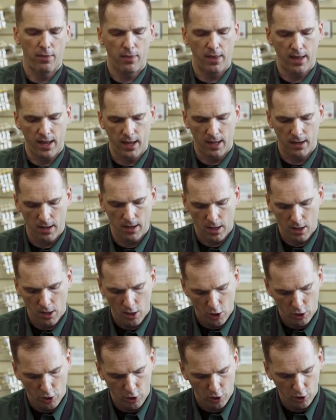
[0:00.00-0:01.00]
then
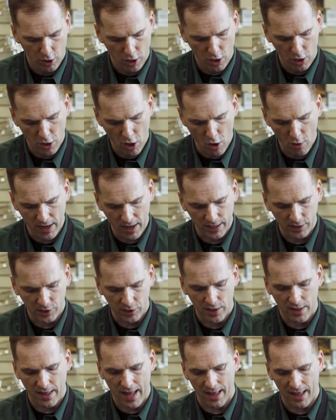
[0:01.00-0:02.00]
you're going to notice
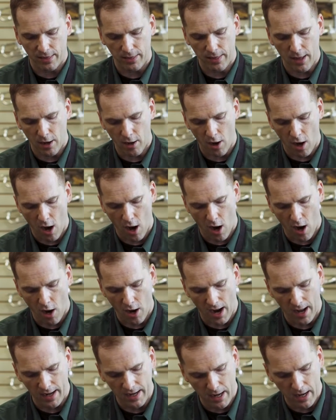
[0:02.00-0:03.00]
that there
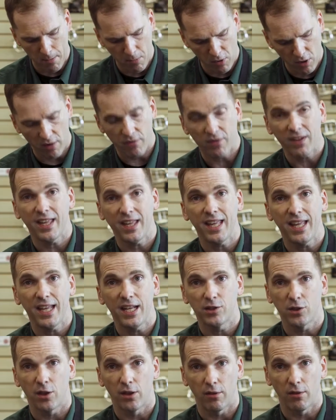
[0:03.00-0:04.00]
are a number of
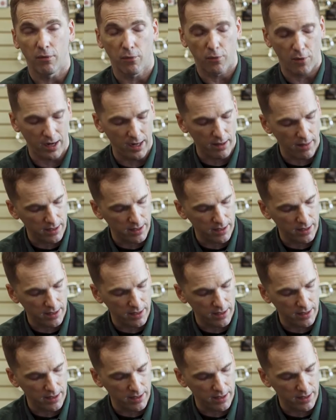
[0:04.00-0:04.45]
keys on the front of